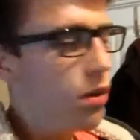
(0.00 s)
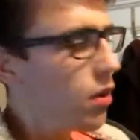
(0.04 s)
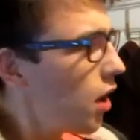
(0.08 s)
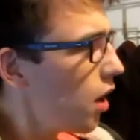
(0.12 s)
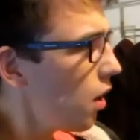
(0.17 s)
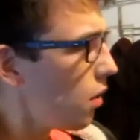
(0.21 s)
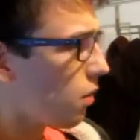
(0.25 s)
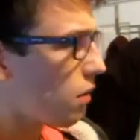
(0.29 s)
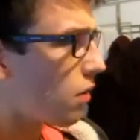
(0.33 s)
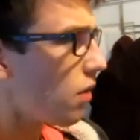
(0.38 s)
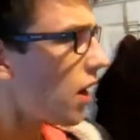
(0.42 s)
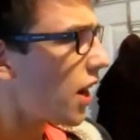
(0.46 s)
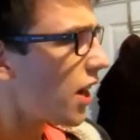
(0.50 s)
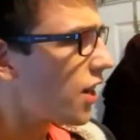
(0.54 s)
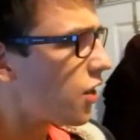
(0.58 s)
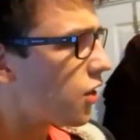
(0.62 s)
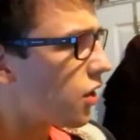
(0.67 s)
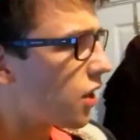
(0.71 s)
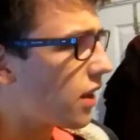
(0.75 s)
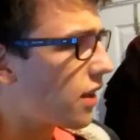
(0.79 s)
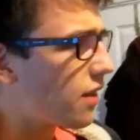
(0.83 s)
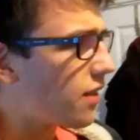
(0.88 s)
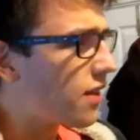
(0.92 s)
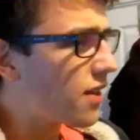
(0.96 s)
Oh no,
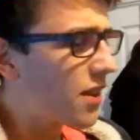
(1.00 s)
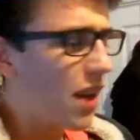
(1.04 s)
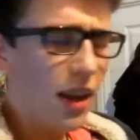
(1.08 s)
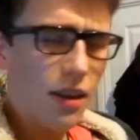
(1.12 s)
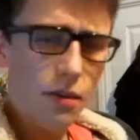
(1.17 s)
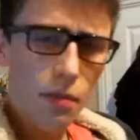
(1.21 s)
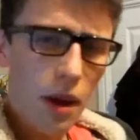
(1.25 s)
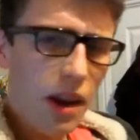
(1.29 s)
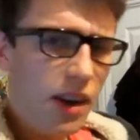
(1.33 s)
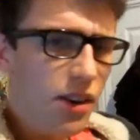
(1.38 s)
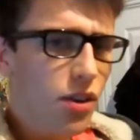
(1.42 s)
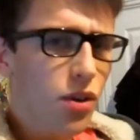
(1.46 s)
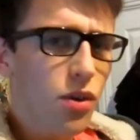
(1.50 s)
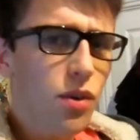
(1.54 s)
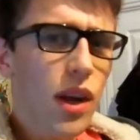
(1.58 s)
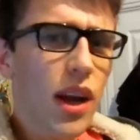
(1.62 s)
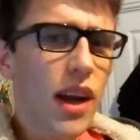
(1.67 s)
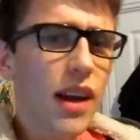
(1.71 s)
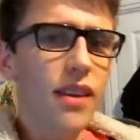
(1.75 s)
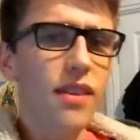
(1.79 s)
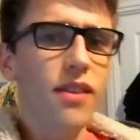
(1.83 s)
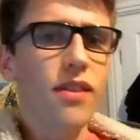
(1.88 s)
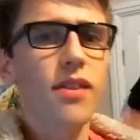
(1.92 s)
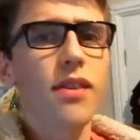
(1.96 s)
actually, this has made 2
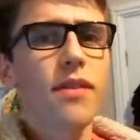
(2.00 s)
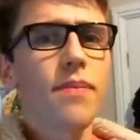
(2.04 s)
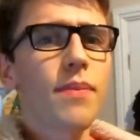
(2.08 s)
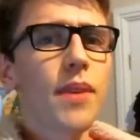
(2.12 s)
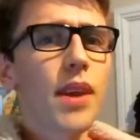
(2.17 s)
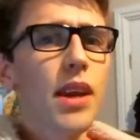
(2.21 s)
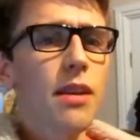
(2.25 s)
days.